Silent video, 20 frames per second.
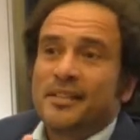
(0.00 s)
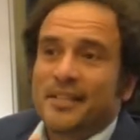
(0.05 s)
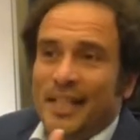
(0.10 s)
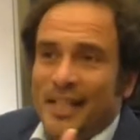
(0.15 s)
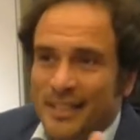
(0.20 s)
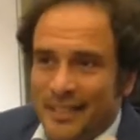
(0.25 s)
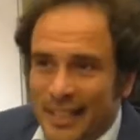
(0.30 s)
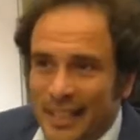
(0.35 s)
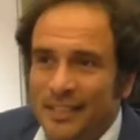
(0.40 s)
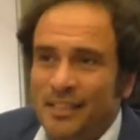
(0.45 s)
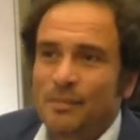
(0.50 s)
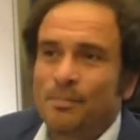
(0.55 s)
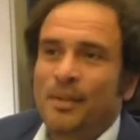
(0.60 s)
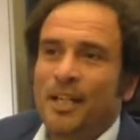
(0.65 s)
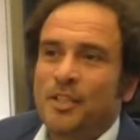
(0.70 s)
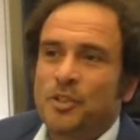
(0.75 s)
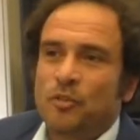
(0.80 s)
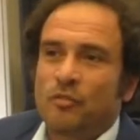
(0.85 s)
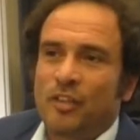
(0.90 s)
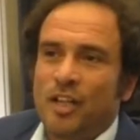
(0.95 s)
the executive
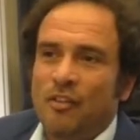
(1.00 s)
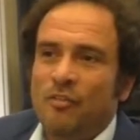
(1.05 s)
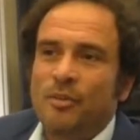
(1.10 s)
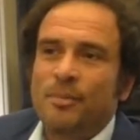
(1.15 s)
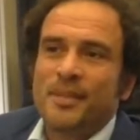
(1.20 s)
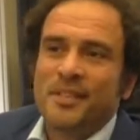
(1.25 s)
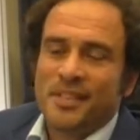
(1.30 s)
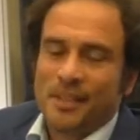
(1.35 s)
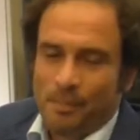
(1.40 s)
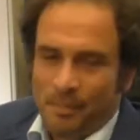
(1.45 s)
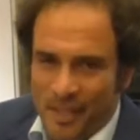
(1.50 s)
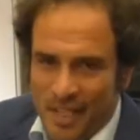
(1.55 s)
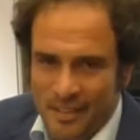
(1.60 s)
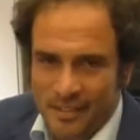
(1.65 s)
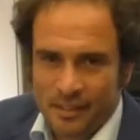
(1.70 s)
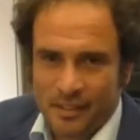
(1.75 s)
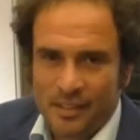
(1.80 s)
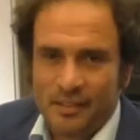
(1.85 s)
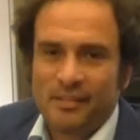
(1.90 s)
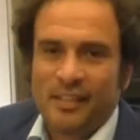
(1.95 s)
branch of government, the
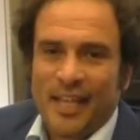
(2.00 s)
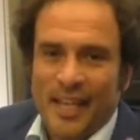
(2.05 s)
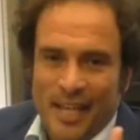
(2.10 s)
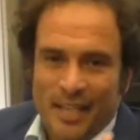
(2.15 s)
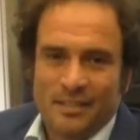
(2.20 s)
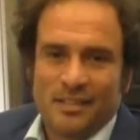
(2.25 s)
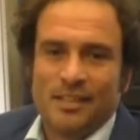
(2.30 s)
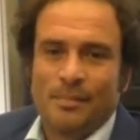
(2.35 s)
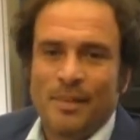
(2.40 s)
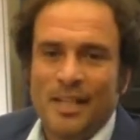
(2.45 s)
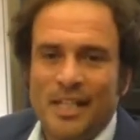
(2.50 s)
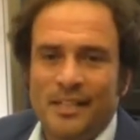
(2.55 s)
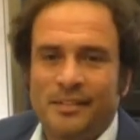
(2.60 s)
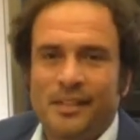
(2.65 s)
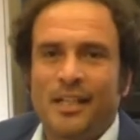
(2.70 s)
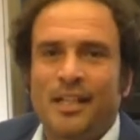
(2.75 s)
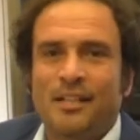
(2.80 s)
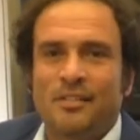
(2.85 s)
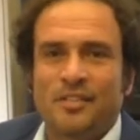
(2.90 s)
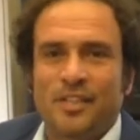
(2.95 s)
president, and the
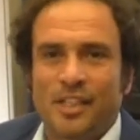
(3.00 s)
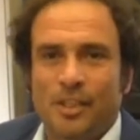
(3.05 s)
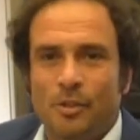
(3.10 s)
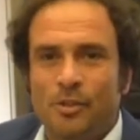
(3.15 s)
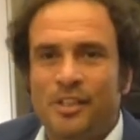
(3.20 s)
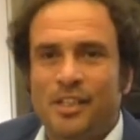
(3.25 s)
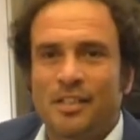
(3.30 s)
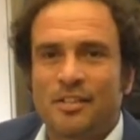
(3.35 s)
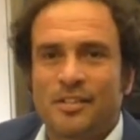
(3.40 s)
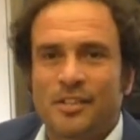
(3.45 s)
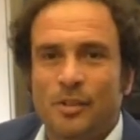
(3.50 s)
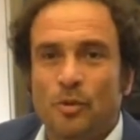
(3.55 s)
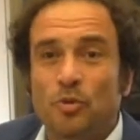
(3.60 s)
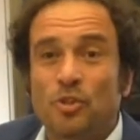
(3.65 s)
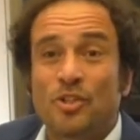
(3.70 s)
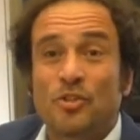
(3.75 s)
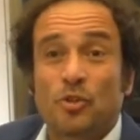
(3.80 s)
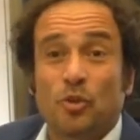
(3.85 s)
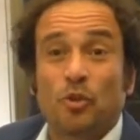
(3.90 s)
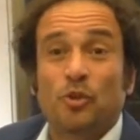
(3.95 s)
military and security
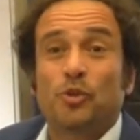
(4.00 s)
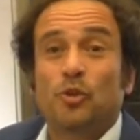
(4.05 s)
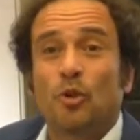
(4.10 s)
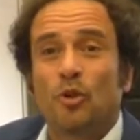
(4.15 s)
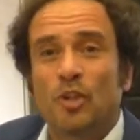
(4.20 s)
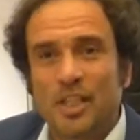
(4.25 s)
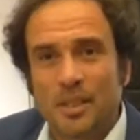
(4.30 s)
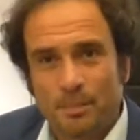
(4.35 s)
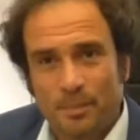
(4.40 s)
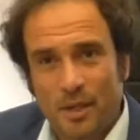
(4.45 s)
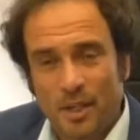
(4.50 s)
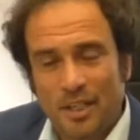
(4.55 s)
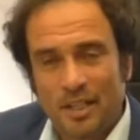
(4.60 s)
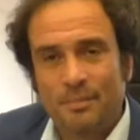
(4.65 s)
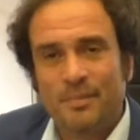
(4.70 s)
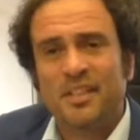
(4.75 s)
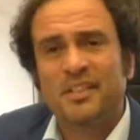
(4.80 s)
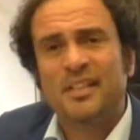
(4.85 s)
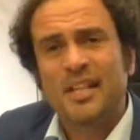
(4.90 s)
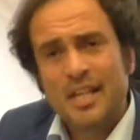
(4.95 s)
institutions controlling
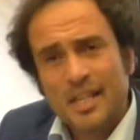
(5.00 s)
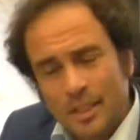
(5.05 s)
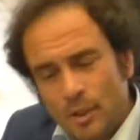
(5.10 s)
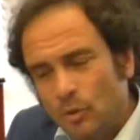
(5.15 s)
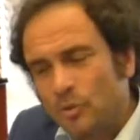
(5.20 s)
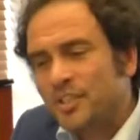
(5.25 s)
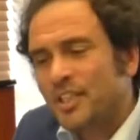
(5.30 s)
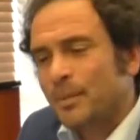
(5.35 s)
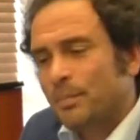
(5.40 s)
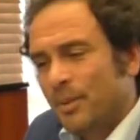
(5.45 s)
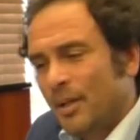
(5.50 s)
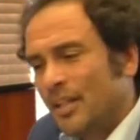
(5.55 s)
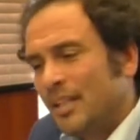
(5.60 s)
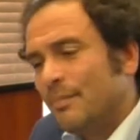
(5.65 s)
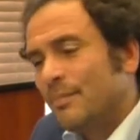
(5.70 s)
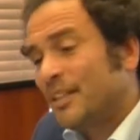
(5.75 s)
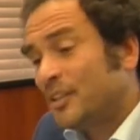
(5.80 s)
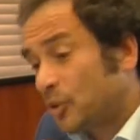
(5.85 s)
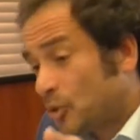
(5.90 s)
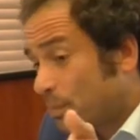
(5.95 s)
parliament, using
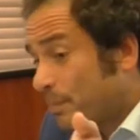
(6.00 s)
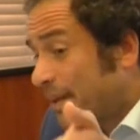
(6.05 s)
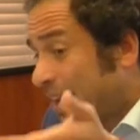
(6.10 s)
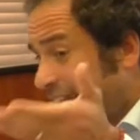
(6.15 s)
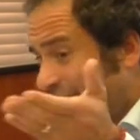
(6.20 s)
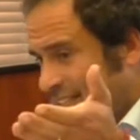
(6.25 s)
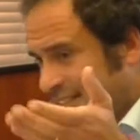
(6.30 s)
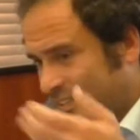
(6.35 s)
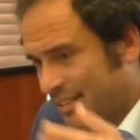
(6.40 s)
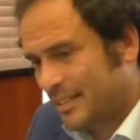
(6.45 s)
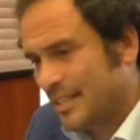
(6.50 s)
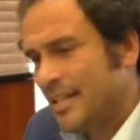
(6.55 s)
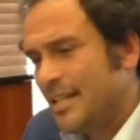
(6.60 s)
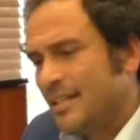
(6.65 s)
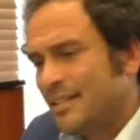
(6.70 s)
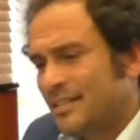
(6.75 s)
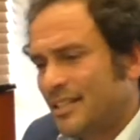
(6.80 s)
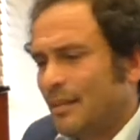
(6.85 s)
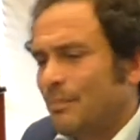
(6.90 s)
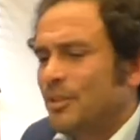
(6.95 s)
parliament to pass
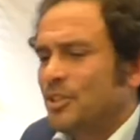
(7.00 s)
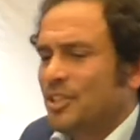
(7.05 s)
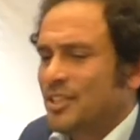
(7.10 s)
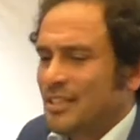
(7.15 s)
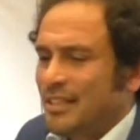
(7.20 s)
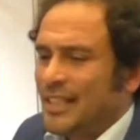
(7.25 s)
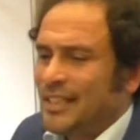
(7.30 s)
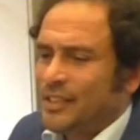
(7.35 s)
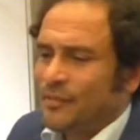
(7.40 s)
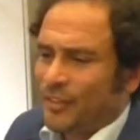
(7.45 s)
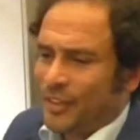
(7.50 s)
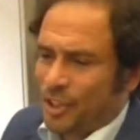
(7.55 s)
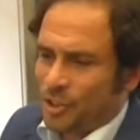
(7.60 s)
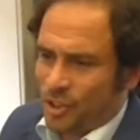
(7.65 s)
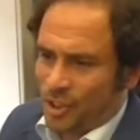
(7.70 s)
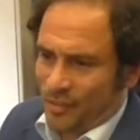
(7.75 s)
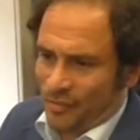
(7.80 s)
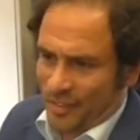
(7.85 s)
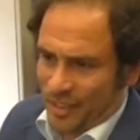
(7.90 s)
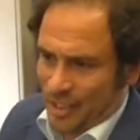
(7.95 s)
some legislative
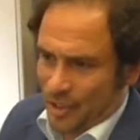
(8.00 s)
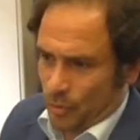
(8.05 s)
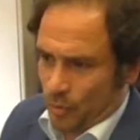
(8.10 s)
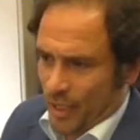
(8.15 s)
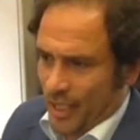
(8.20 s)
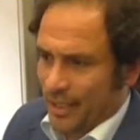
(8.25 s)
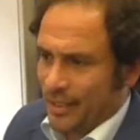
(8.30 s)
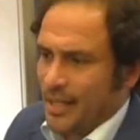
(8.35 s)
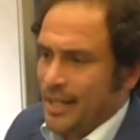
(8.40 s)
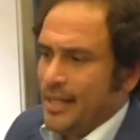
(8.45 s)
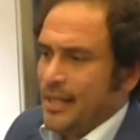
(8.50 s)
initiatives as well.